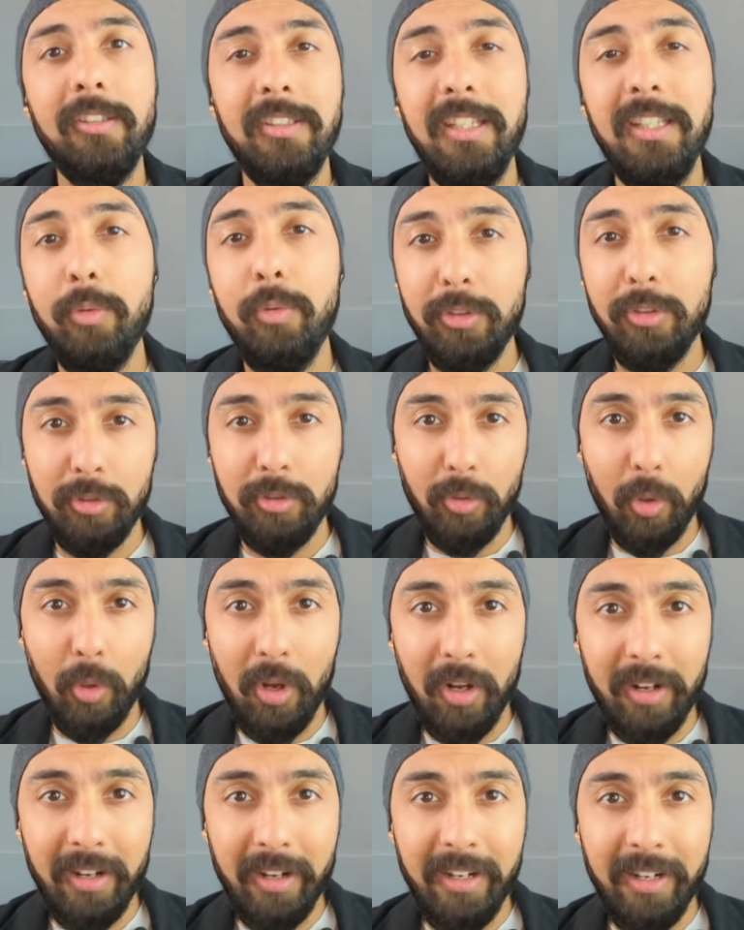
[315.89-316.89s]
He was
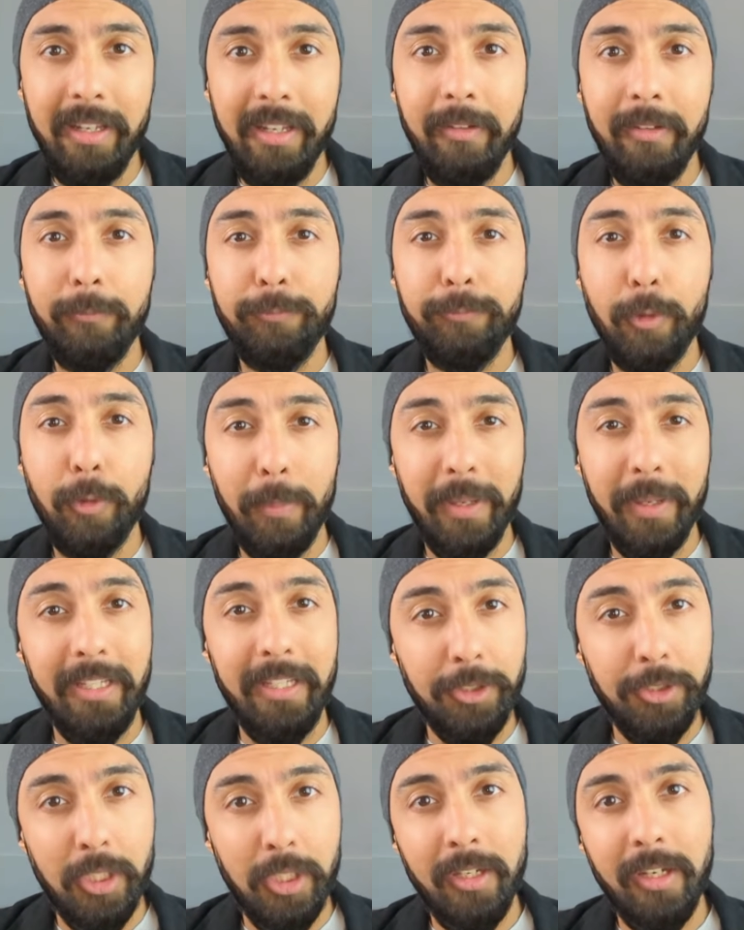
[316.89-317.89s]
already from an
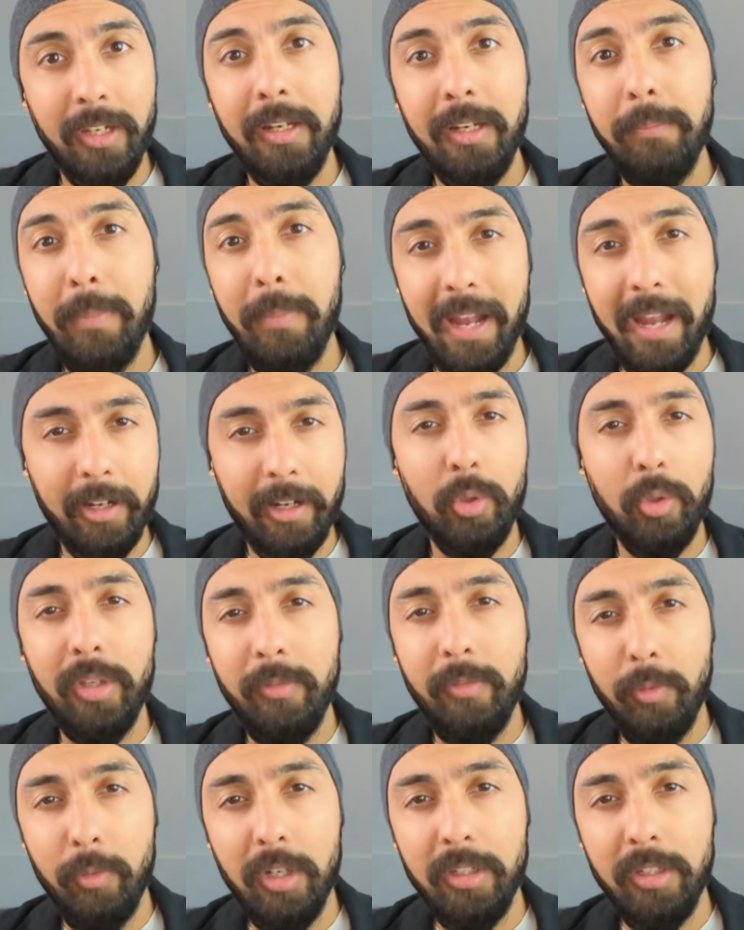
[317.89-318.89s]
engineering background. He
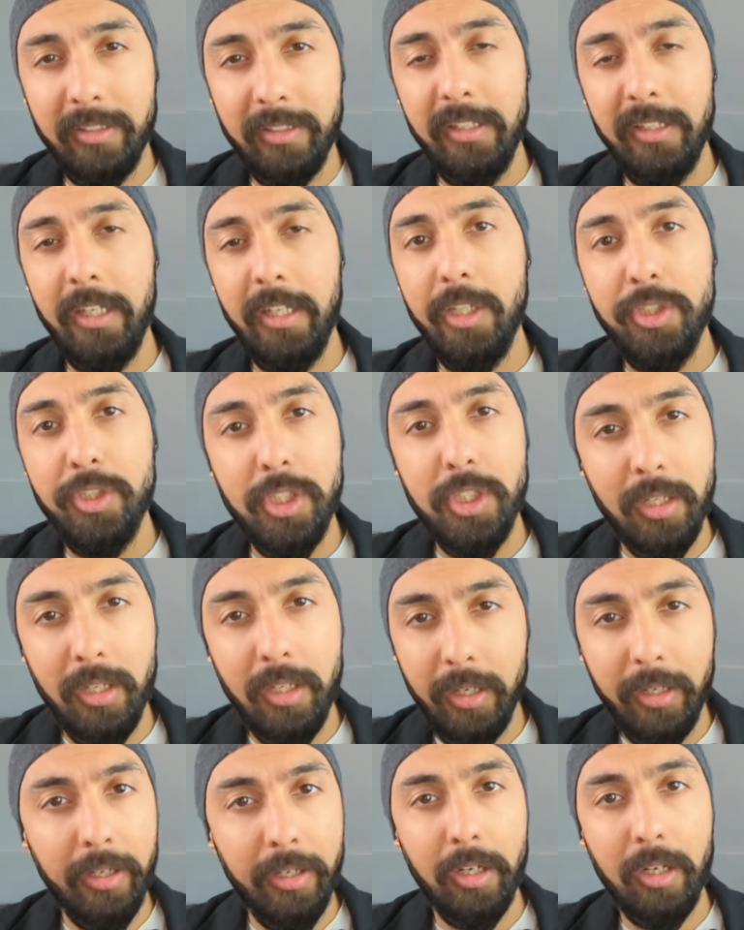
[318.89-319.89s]
worked as an
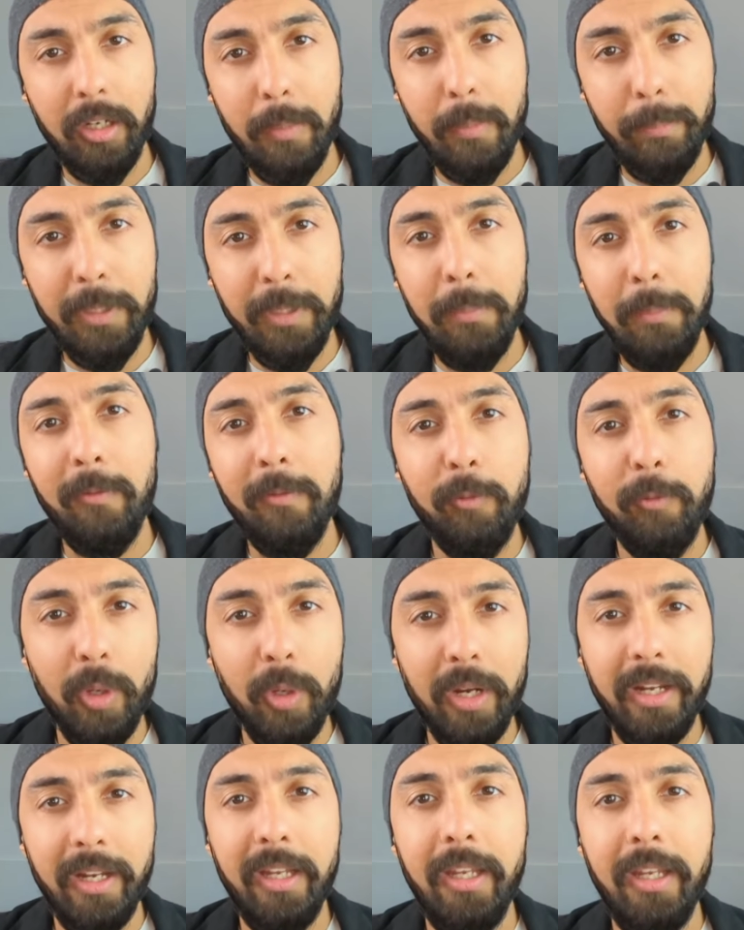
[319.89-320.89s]
engineer in a company before,
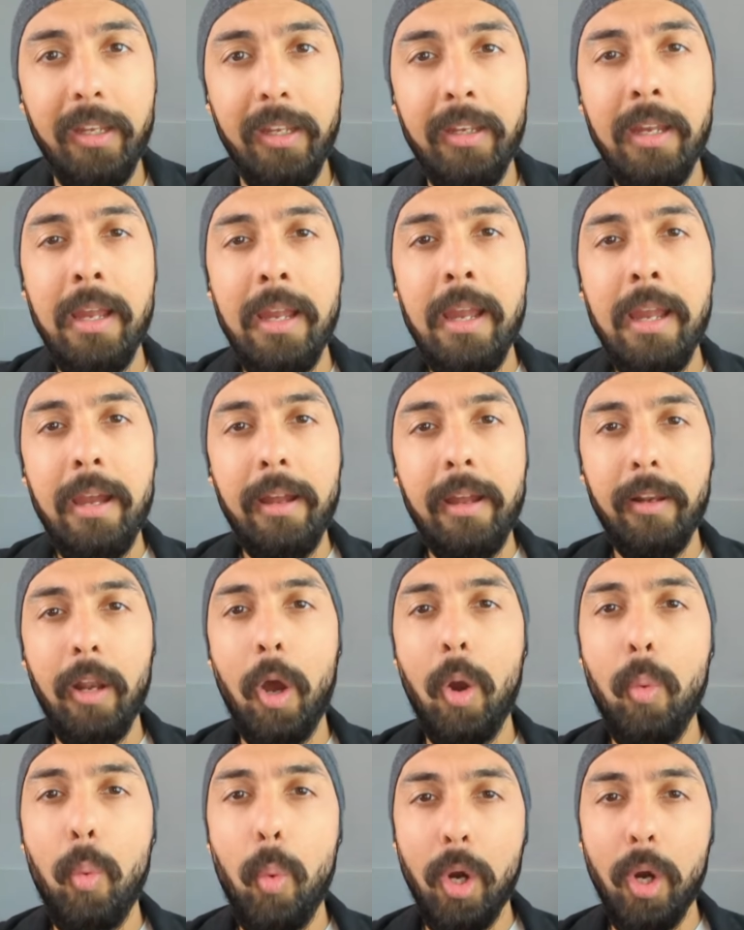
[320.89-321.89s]
and he
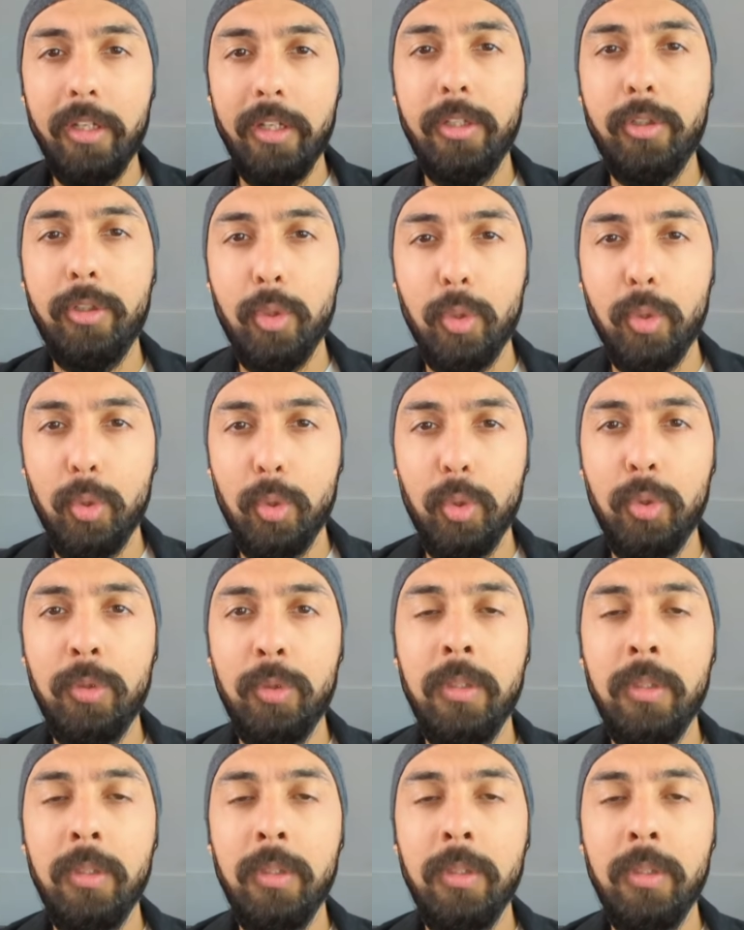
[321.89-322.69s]
now wanted to